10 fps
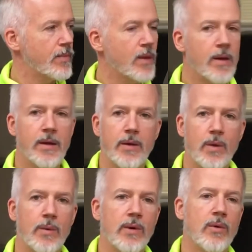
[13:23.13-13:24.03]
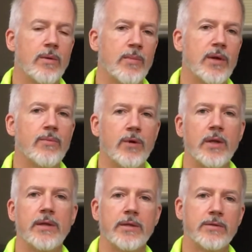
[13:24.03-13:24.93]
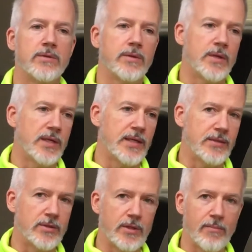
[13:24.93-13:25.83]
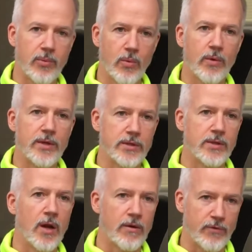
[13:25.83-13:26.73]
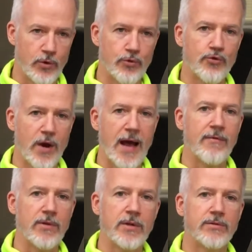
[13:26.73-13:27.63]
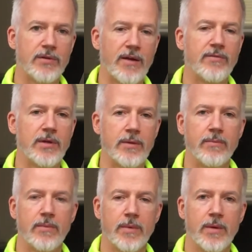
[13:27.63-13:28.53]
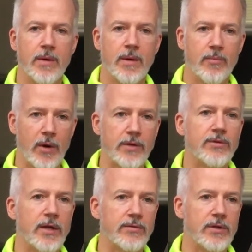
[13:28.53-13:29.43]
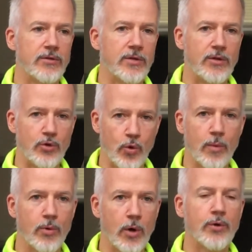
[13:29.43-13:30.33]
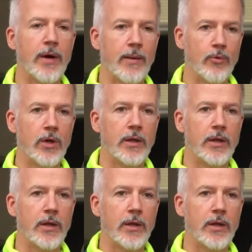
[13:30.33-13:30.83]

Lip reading: And where we want to be really is the employees, all of you driving the safety process. It's your program really.